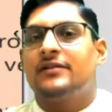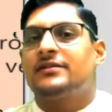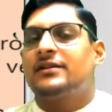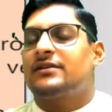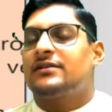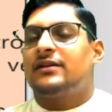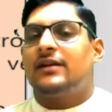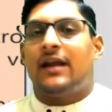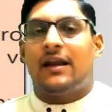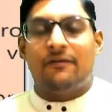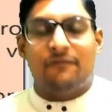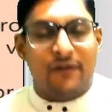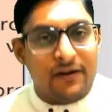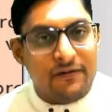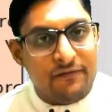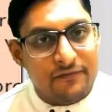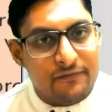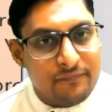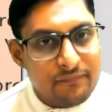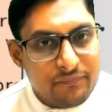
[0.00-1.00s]
under section
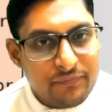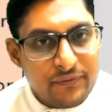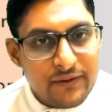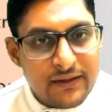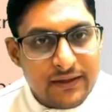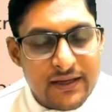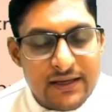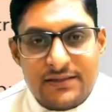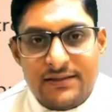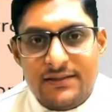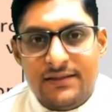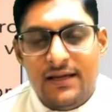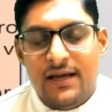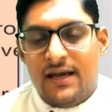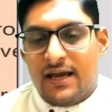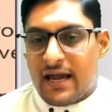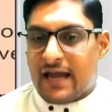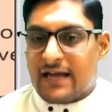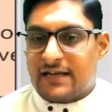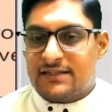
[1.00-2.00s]
95. Yes,
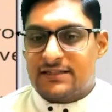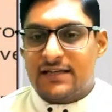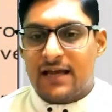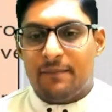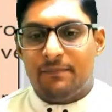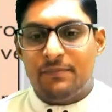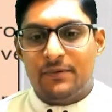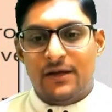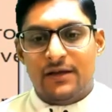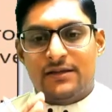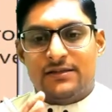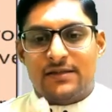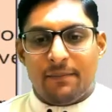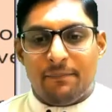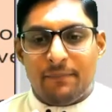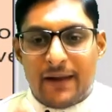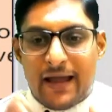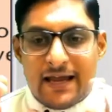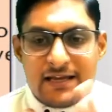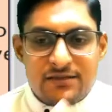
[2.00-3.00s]
except
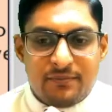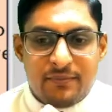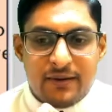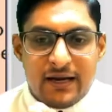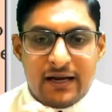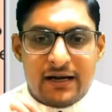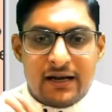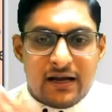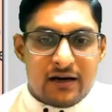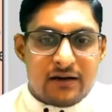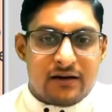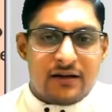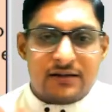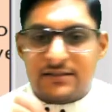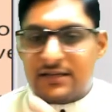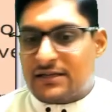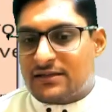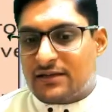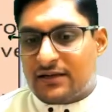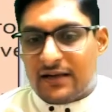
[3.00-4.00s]
supplies made under
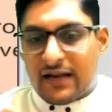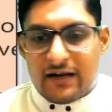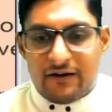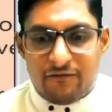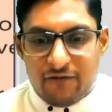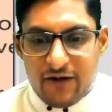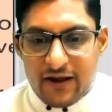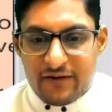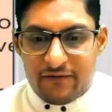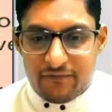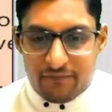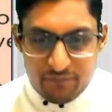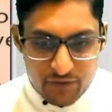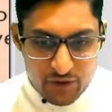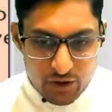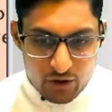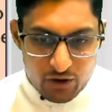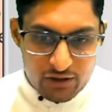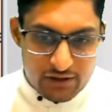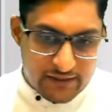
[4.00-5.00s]
section 95.
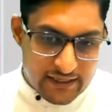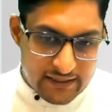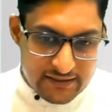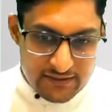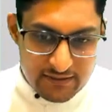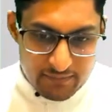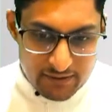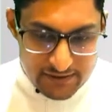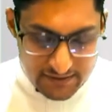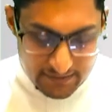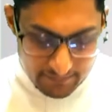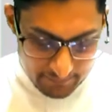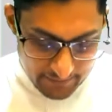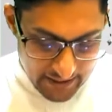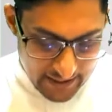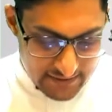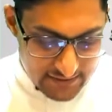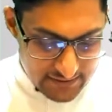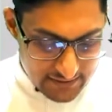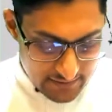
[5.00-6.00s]
All taxable
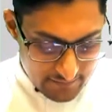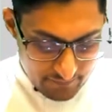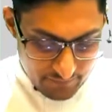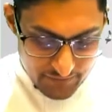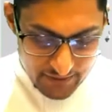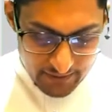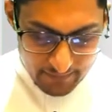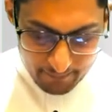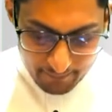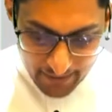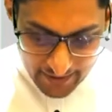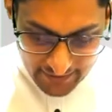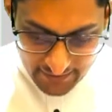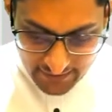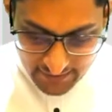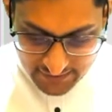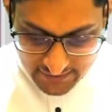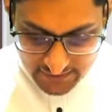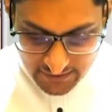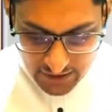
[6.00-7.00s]
supplies
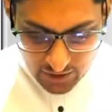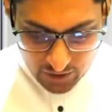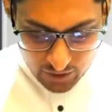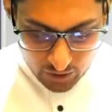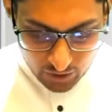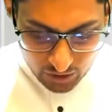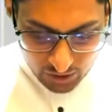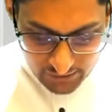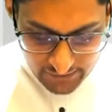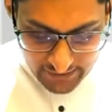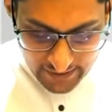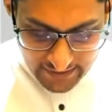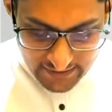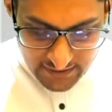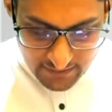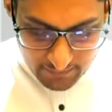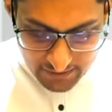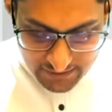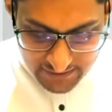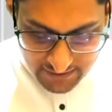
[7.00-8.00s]
minus all
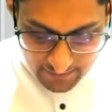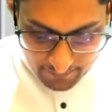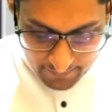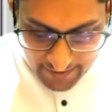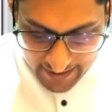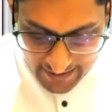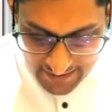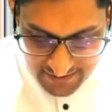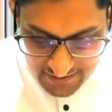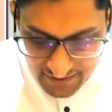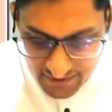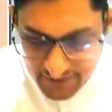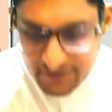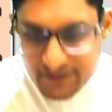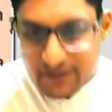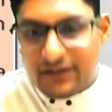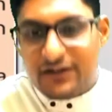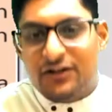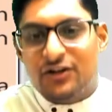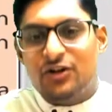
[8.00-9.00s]
taxable supplies
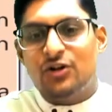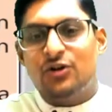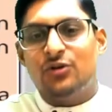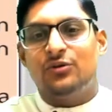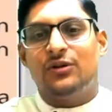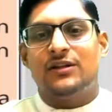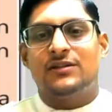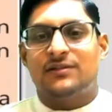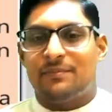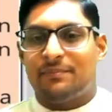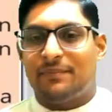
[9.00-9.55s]
returned to the